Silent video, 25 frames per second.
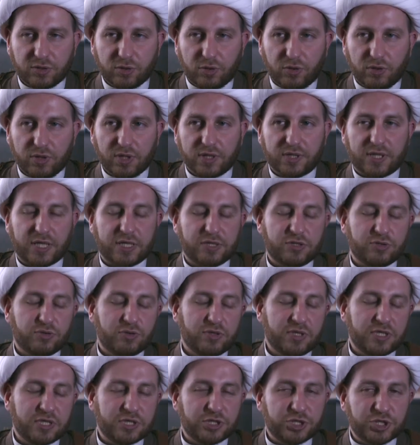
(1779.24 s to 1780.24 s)
call it a
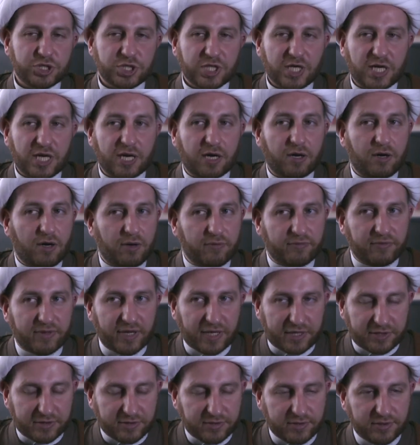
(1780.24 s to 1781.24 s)
Sunni-Shia
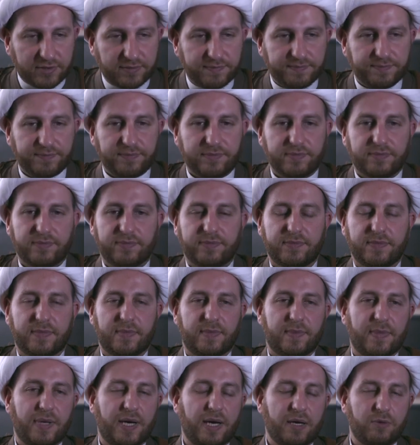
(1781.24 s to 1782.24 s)
conflict.
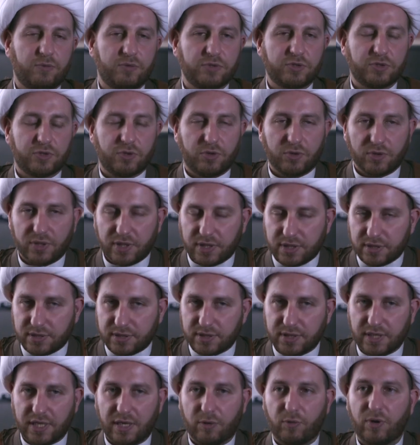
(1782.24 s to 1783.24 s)
I would call
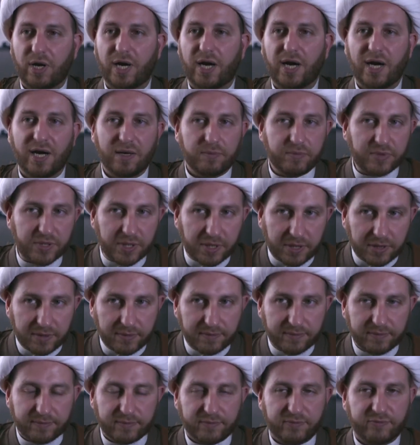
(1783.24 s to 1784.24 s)
it a Wahhabi
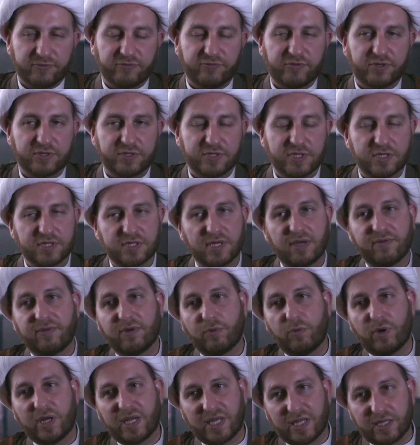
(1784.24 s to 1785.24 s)
versus
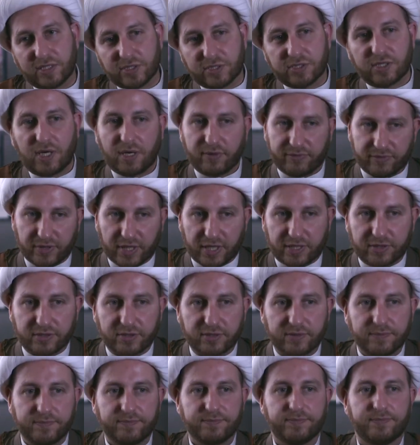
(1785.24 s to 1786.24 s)
everyone else
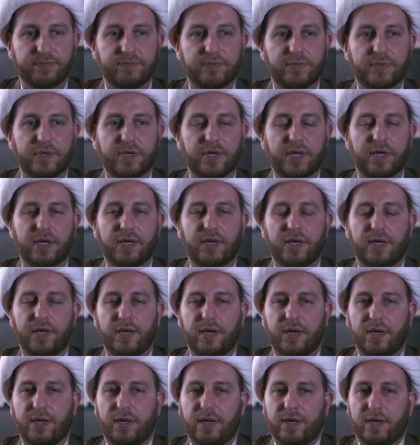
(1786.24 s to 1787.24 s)
conflict. Okay.
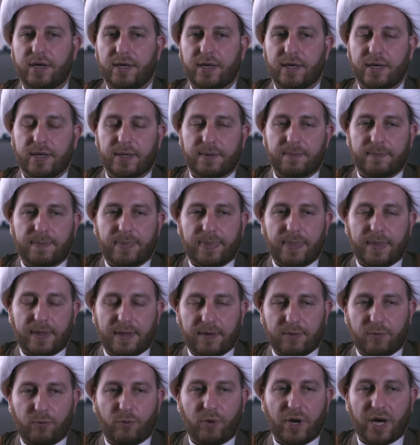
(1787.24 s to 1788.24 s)

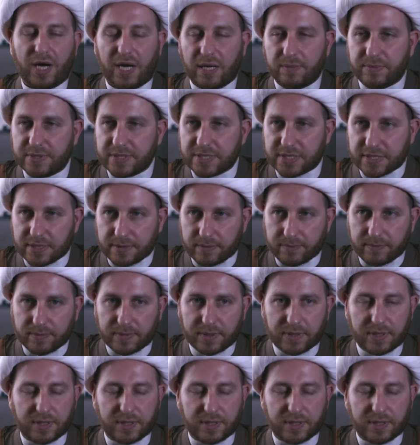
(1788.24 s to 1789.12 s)
Wahhabism,